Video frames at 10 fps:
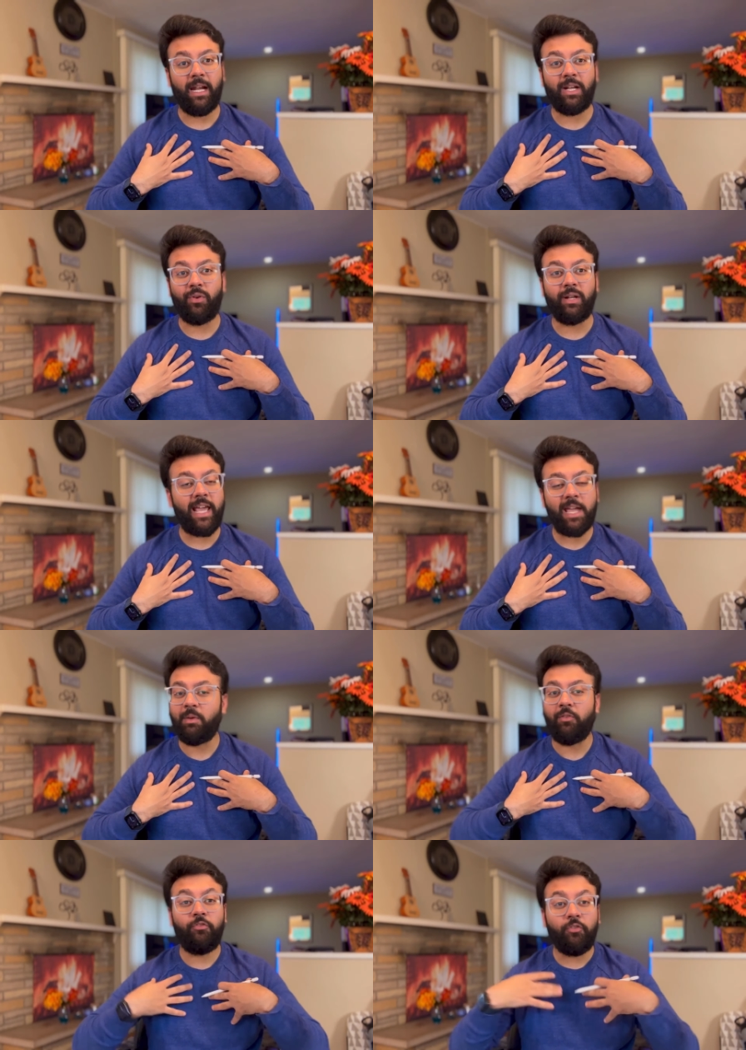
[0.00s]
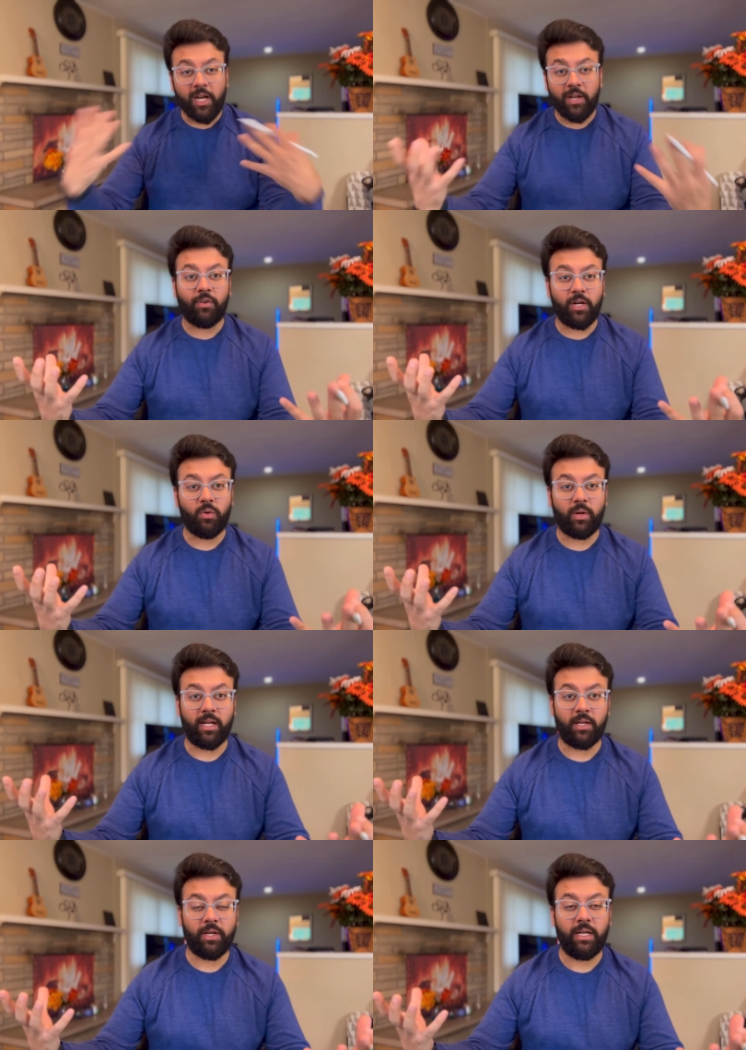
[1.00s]
It will take me forever to get
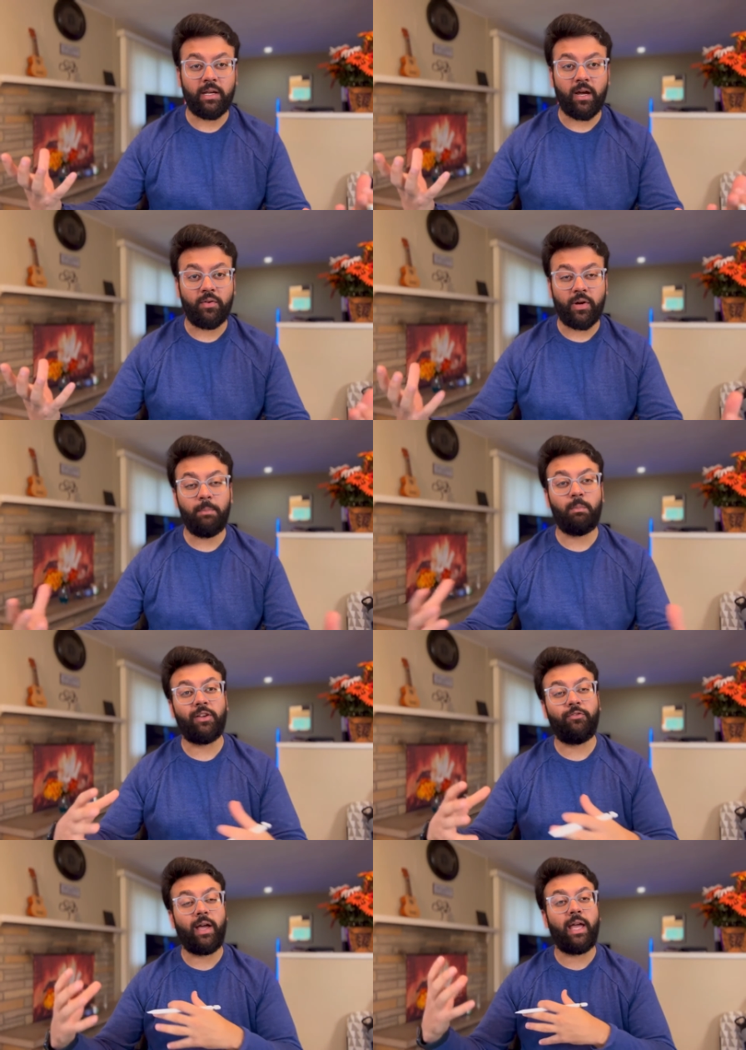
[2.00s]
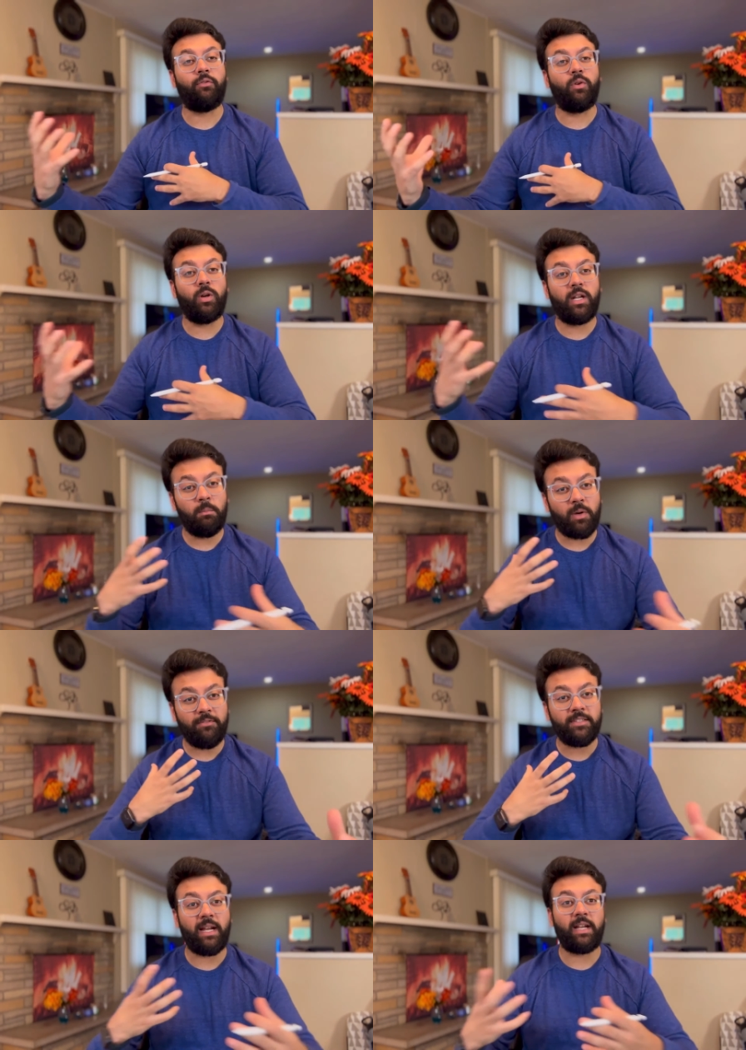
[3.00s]
a green card, right? But if I have good number
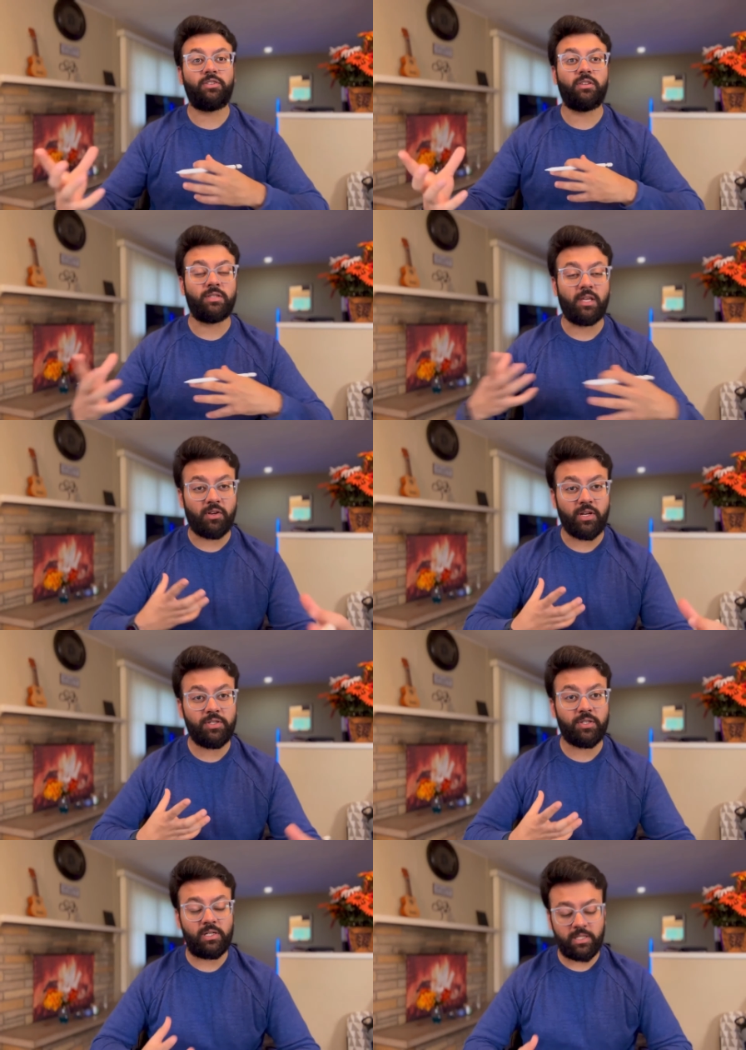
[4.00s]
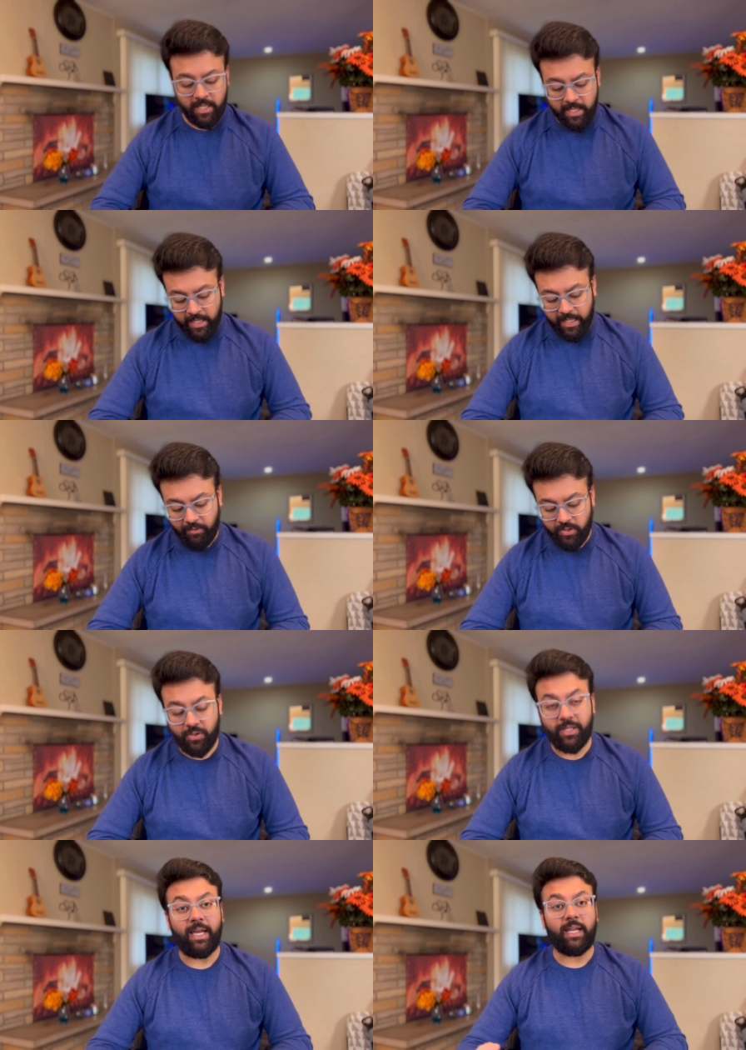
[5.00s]
of citations and research,
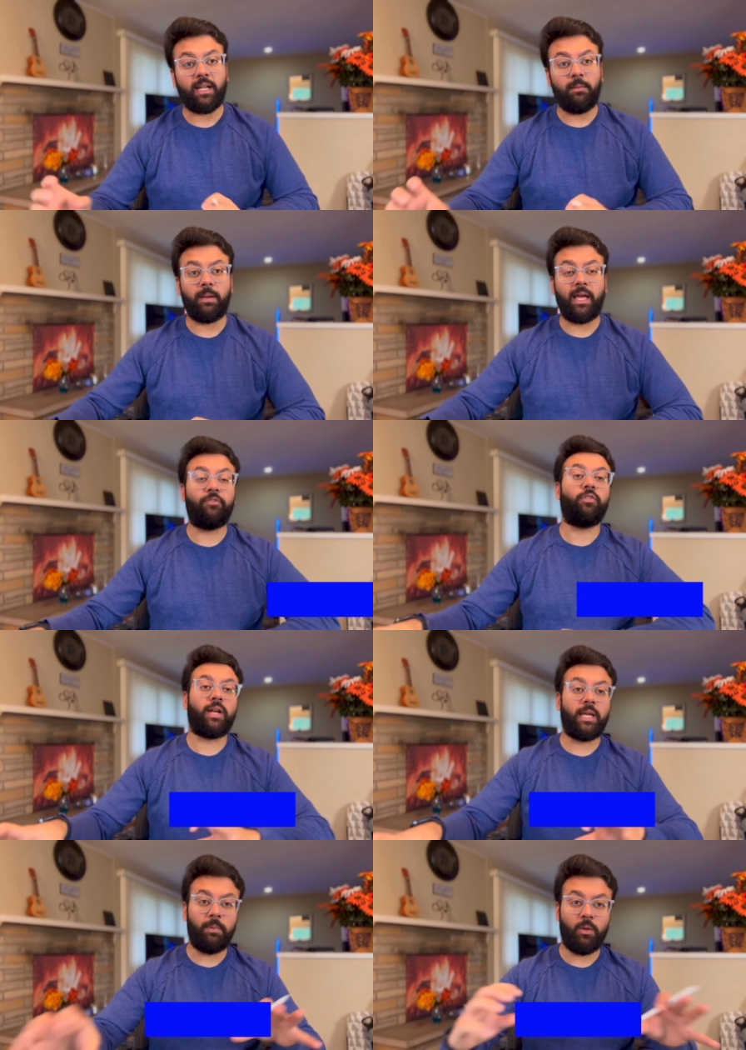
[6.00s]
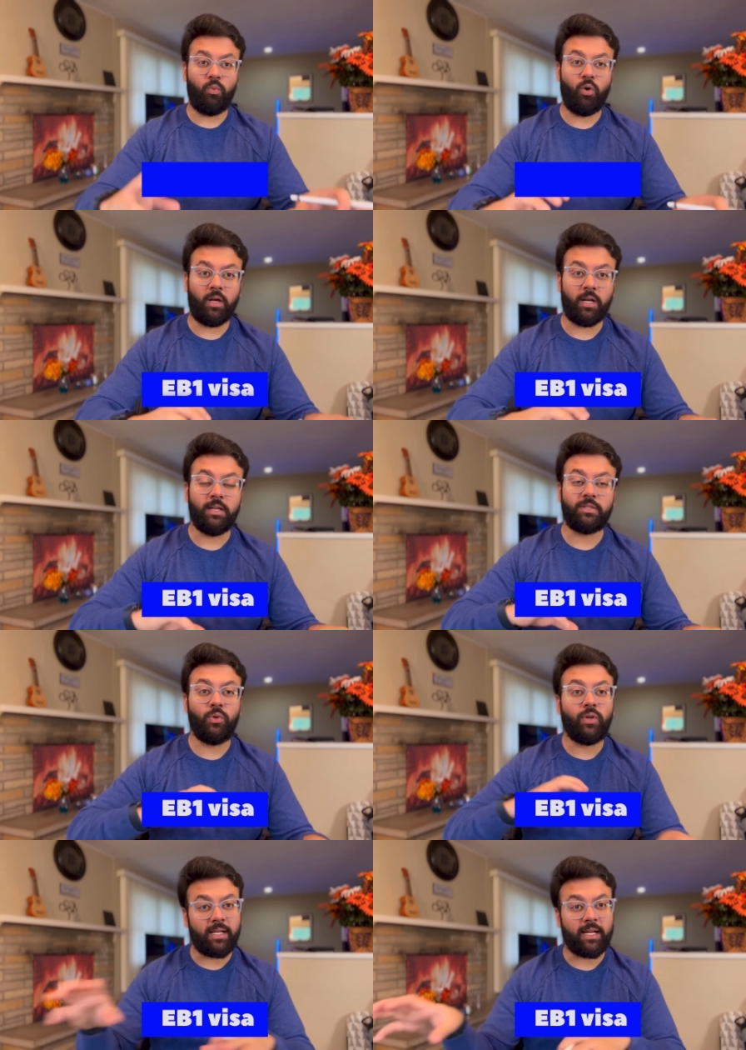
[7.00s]
eventually I can apply for EB1. So
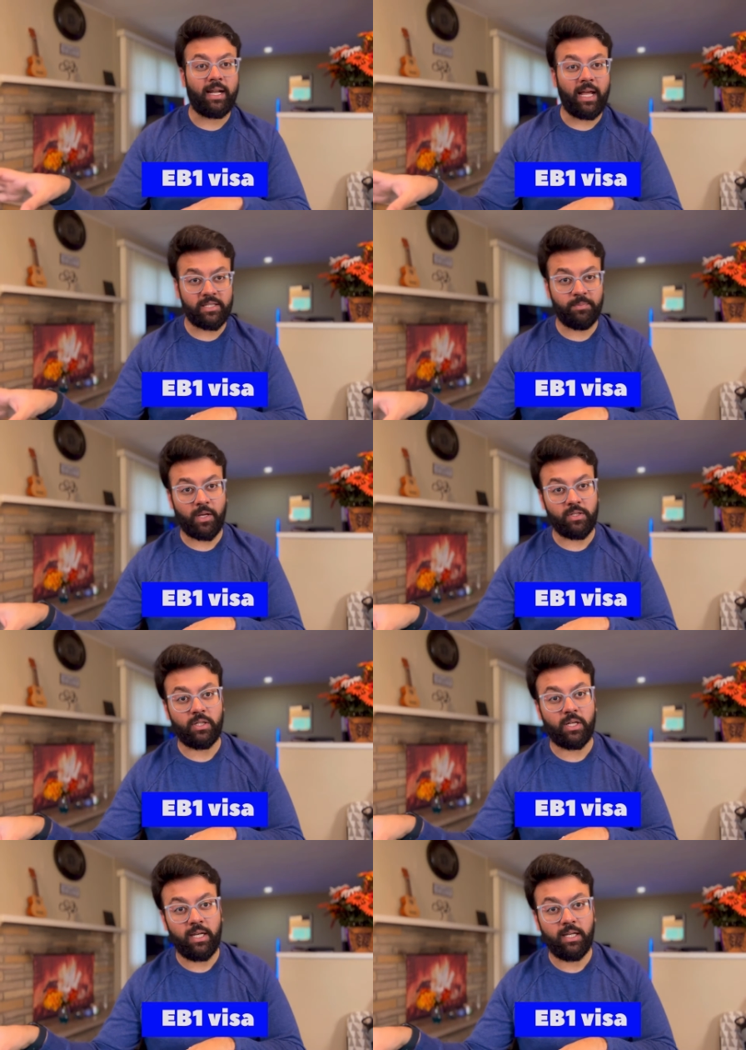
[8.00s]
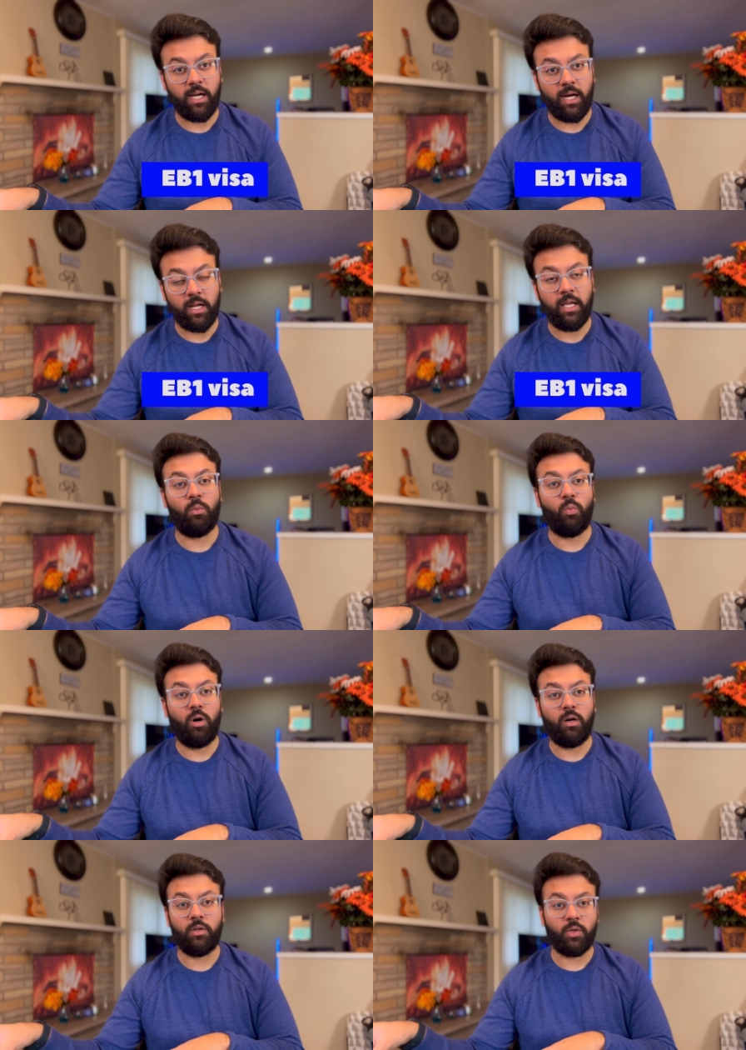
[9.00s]
you can get express green card in
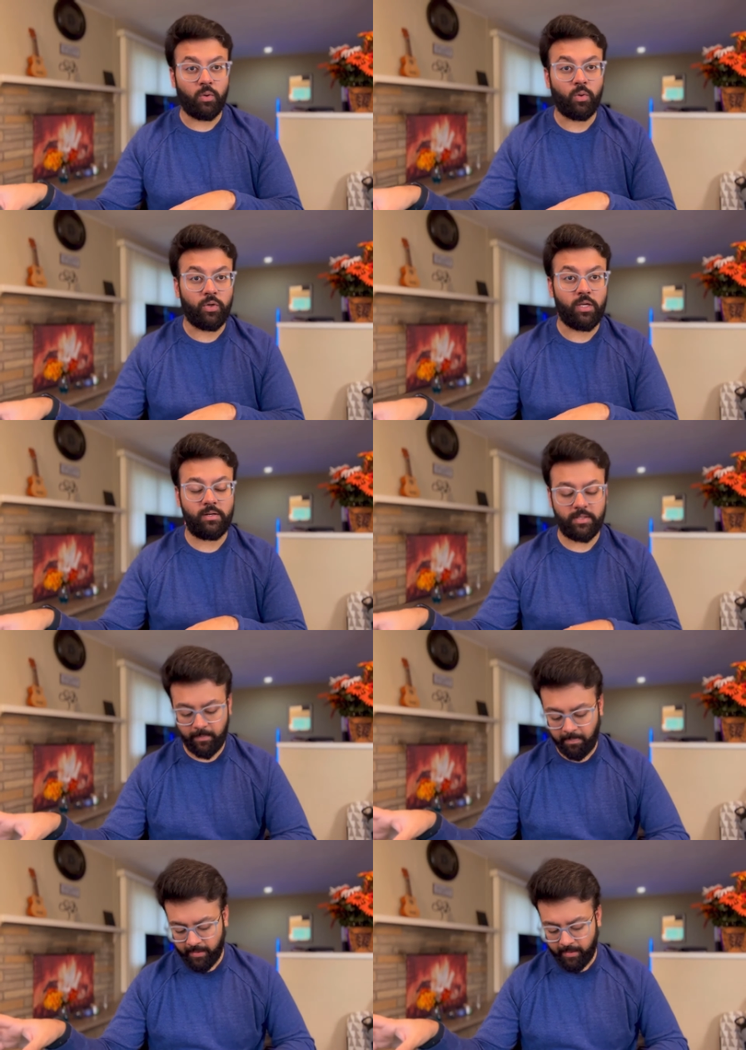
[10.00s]
1 to 2 years.